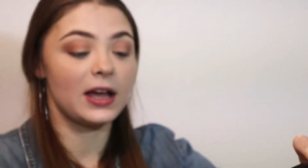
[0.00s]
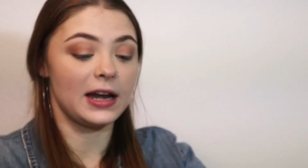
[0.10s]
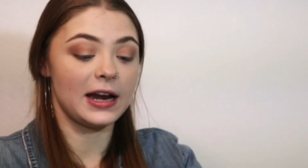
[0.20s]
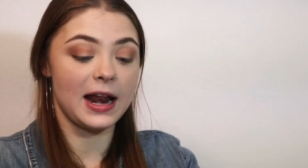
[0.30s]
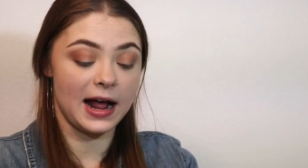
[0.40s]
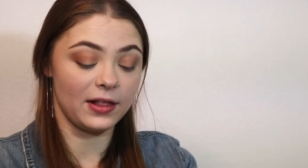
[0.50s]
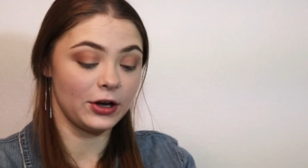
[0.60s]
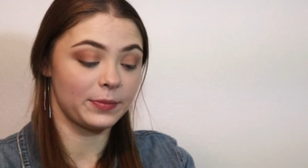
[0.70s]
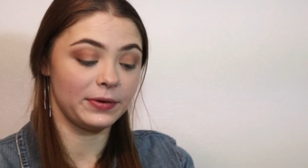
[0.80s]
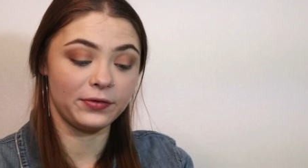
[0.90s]
in an eye
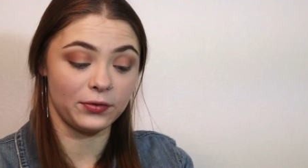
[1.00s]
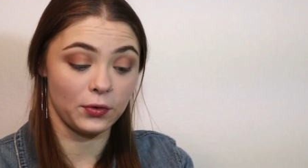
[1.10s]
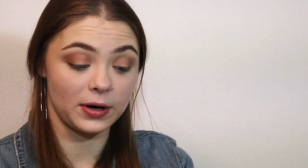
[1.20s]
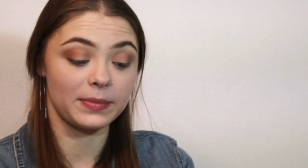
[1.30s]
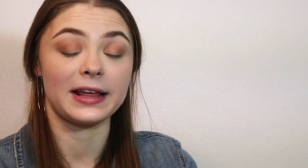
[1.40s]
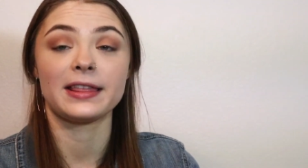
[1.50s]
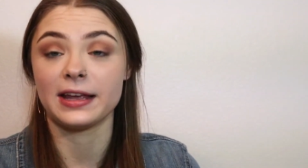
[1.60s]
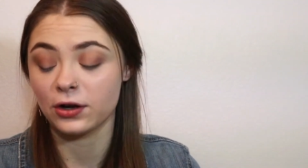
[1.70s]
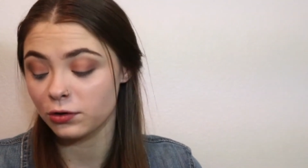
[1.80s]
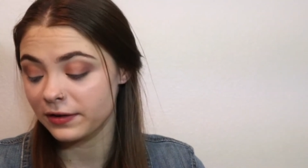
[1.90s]
look before, but I
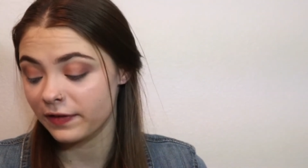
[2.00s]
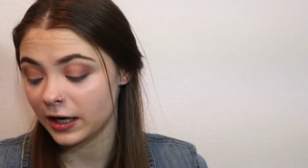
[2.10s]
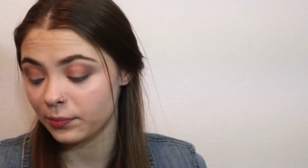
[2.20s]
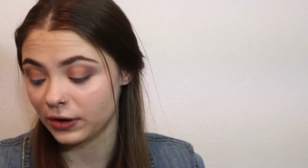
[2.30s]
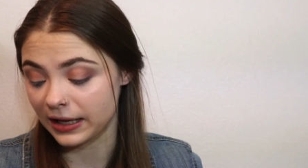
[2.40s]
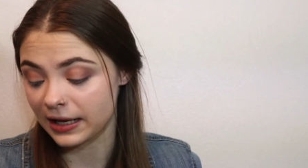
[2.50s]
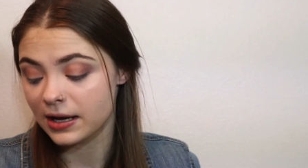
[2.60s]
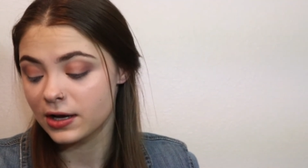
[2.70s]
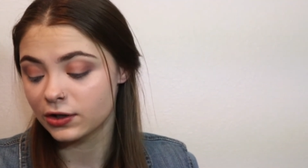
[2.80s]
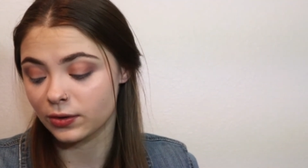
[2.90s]
think it would be very pretty.
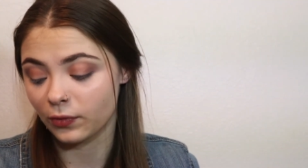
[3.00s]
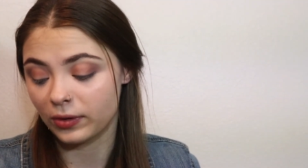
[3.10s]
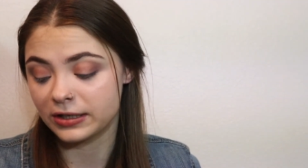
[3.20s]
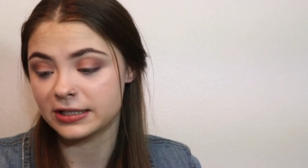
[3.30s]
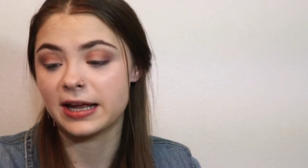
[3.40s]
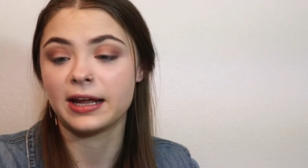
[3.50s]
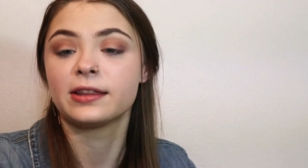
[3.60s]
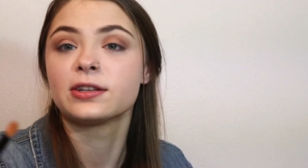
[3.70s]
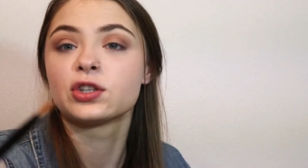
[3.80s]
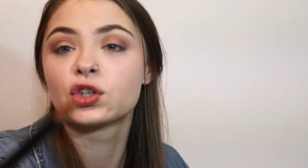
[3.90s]
So I'm going to take
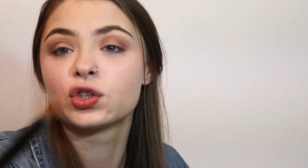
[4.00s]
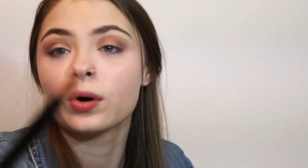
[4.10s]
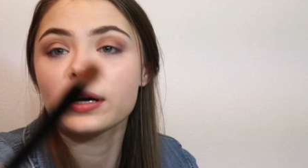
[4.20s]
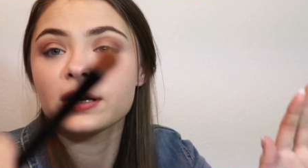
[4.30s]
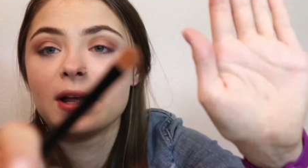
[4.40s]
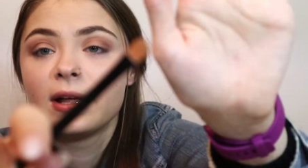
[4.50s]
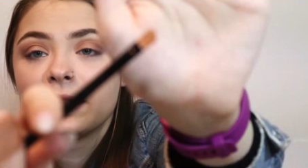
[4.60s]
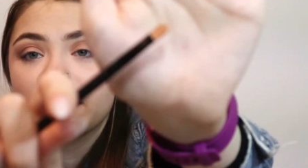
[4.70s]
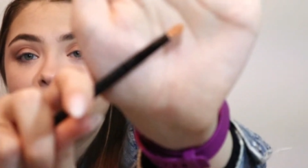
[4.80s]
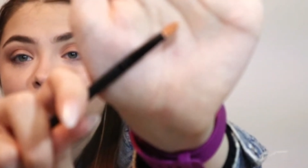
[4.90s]
this short
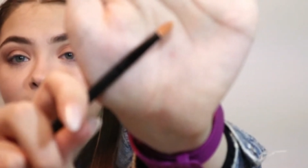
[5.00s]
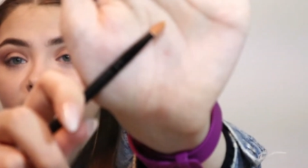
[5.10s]
little